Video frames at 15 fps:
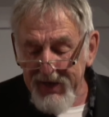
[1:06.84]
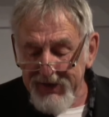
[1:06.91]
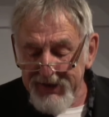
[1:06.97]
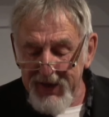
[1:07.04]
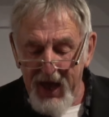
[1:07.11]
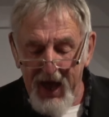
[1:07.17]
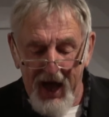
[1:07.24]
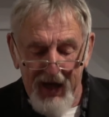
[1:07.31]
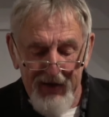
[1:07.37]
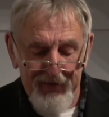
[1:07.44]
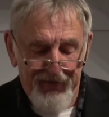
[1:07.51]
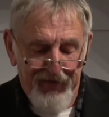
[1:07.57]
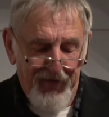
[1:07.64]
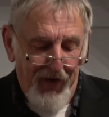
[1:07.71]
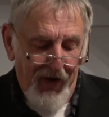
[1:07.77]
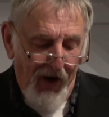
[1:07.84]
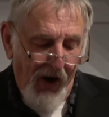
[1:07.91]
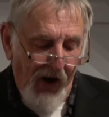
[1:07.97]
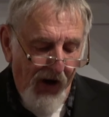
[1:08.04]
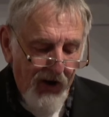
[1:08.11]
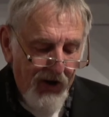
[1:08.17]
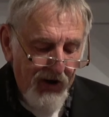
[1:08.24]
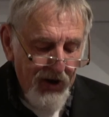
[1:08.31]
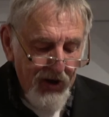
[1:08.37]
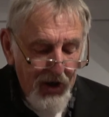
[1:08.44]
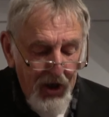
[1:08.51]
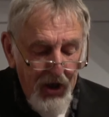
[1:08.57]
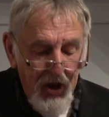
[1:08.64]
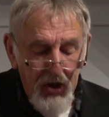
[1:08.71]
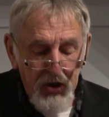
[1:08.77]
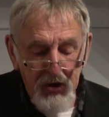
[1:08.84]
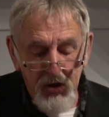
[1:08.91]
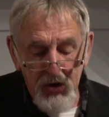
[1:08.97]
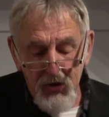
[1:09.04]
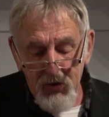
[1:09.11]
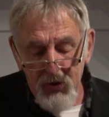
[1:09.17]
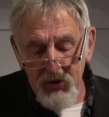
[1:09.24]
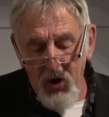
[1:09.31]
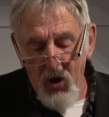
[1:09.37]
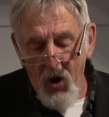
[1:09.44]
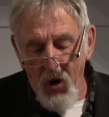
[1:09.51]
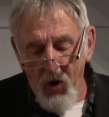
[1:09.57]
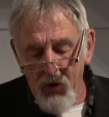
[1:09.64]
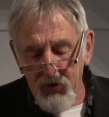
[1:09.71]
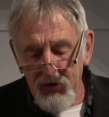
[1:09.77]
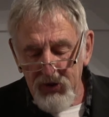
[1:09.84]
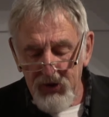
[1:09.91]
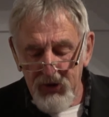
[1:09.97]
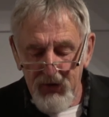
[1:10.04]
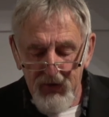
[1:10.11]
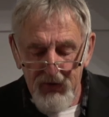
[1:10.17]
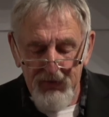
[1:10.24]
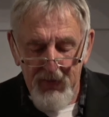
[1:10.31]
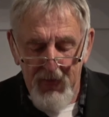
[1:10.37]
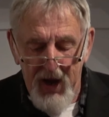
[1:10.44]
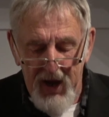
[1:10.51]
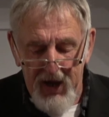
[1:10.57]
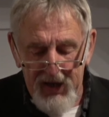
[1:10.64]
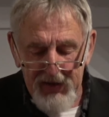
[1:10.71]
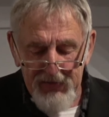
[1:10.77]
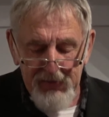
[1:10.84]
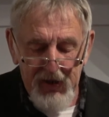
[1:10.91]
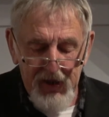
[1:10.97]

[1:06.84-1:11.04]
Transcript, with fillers: I die for. You know you made